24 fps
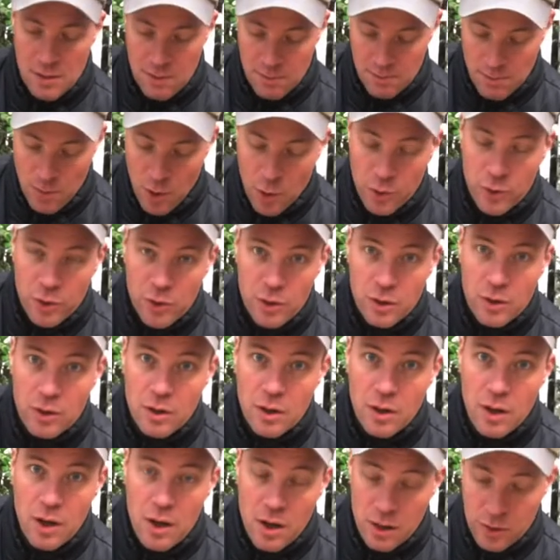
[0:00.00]
motor
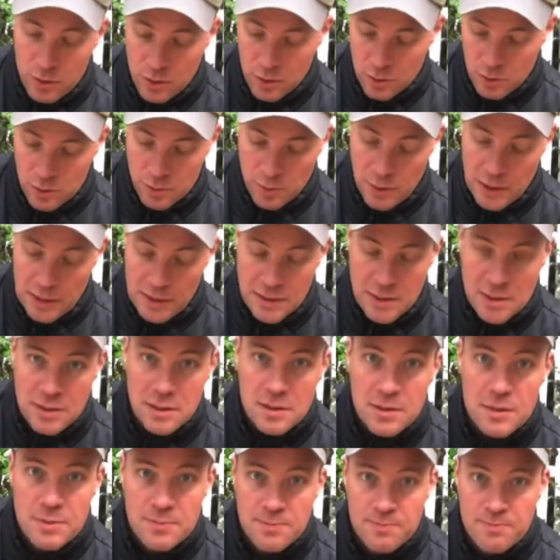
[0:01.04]
on those pieces.